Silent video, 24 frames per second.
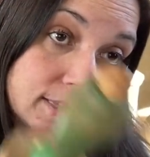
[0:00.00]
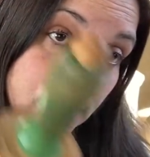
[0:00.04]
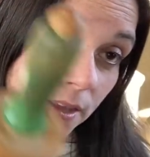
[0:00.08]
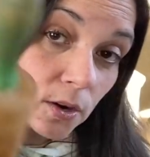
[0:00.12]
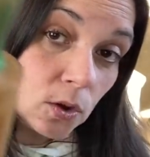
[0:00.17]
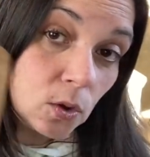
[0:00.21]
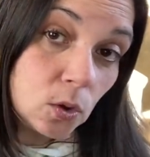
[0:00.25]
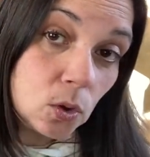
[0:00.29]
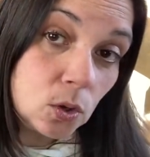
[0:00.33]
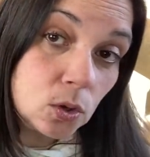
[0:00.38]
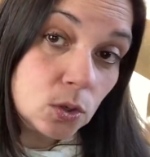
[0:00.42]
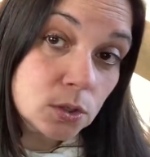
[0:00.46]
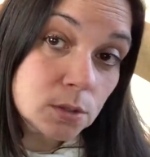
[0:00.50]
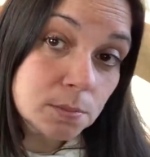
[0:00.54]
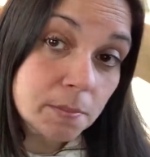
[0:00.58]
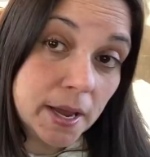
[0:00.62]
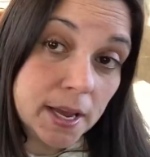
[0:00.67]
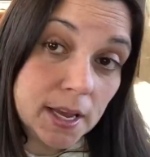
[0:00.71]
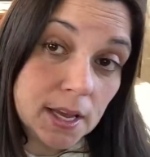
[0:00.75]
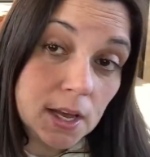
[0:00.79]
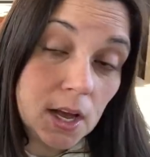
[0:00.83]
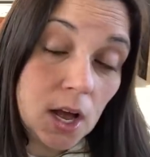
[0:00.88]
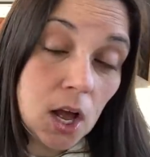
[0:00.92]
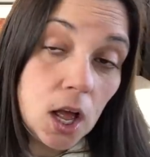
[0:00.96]
that holds
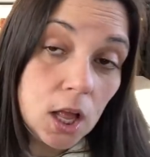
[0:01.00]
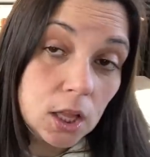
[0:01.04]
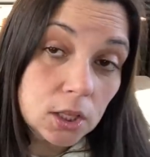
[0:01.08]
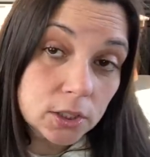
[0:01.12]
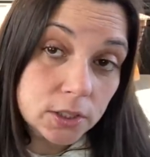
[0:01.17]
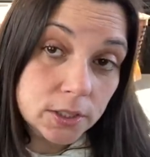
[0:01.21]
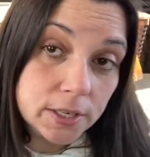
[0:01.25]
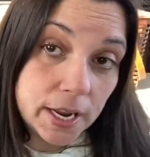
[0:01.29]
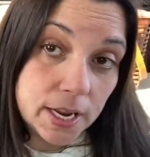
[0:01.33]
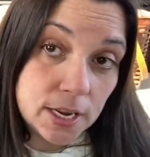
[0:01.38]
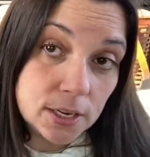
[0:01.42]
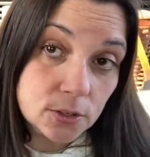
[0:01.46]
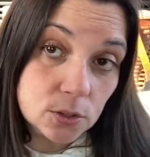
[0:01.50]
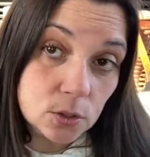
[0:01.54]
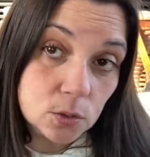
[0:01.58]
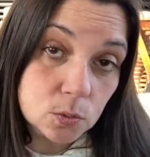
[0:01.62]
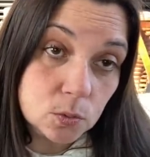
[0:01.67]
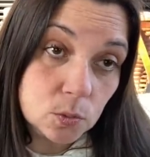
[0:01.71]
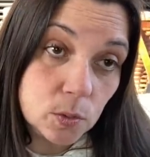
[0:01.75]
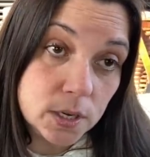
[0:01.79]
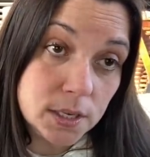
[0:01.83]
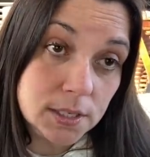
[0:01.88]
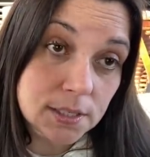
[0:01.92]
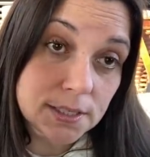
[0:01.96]
my colored
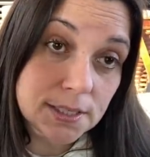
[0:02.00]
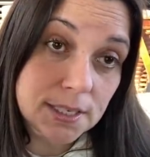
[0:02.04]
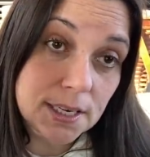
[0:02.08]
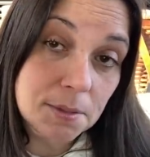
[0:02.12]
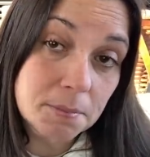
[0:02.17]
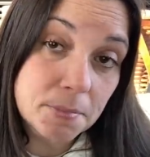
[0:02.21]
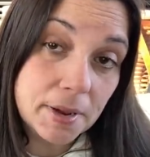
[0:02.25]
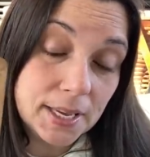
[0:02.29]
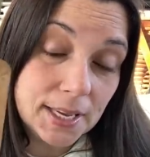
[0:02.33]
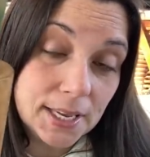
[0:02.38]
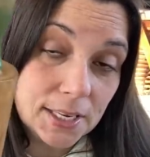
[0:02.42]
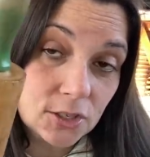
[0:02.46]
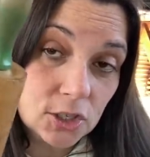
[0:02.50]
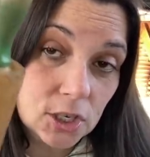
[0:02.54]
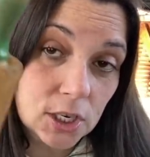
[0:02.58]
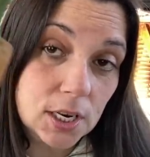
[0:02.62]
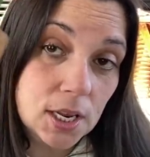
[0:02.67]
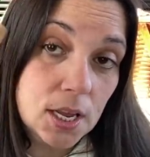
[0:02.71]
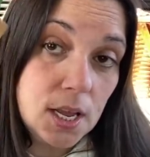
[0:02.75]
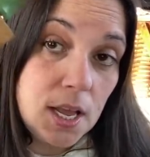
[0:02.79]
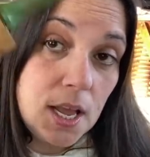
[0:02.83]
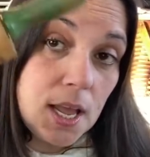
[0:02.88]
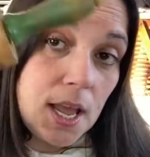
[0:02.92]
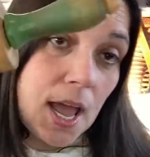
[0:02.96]
handled ones in my kitchen.
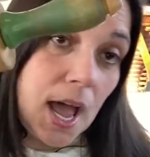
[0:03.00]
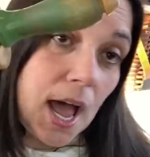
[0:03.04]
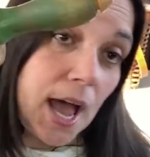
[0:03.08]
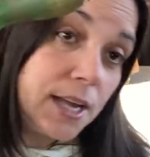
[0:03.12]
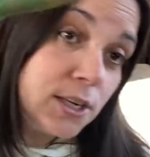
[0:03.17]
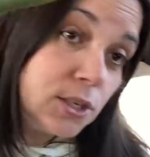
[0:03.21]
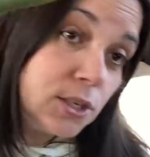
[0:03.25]
I